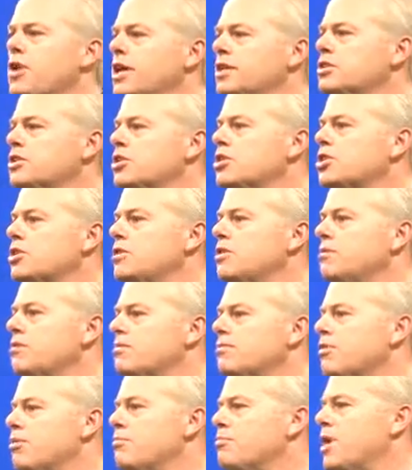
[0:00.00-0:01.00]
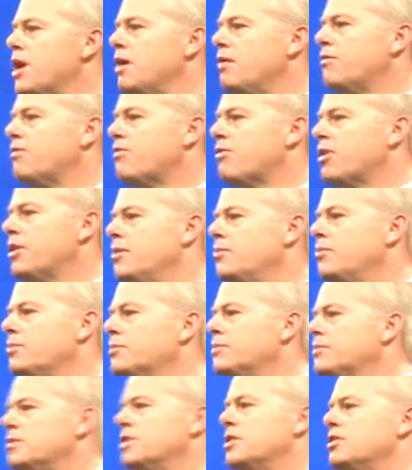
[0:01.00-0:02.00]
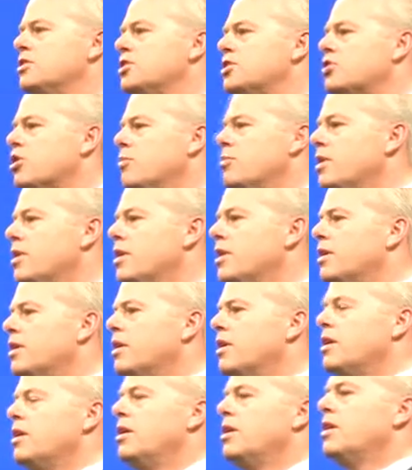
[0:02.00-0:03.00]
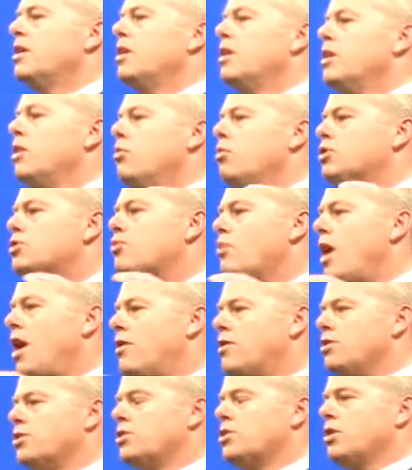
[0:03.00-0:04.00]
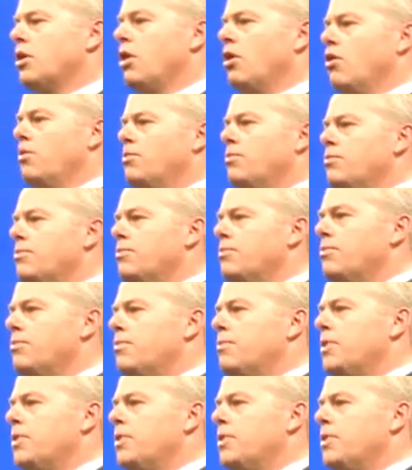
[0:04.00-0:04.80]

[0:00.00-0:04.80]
transition from mainframe to distributed was rather slow,